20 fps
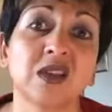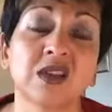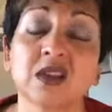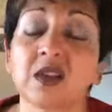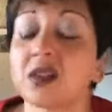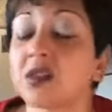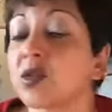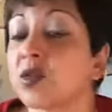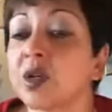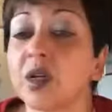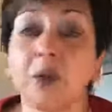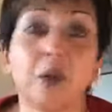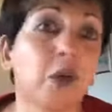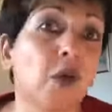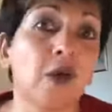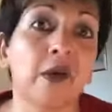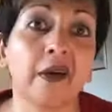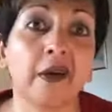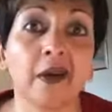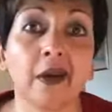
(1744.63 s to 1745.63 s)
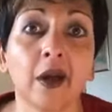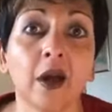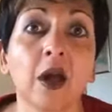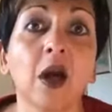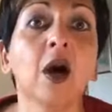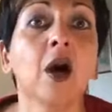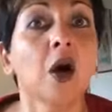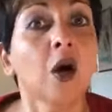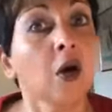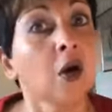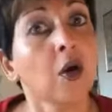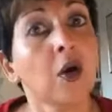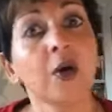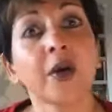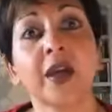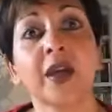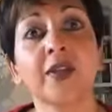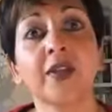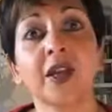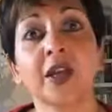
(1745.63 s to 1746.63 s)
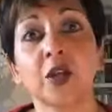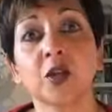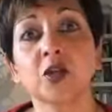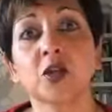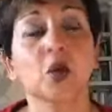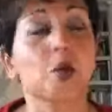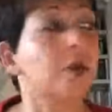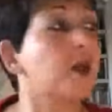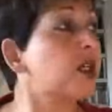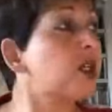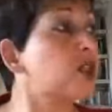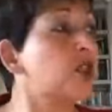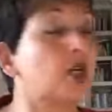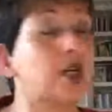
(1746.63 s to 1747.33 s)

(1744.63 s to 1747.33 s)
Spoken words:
So it's really boring. Oh, okay, thank you so much.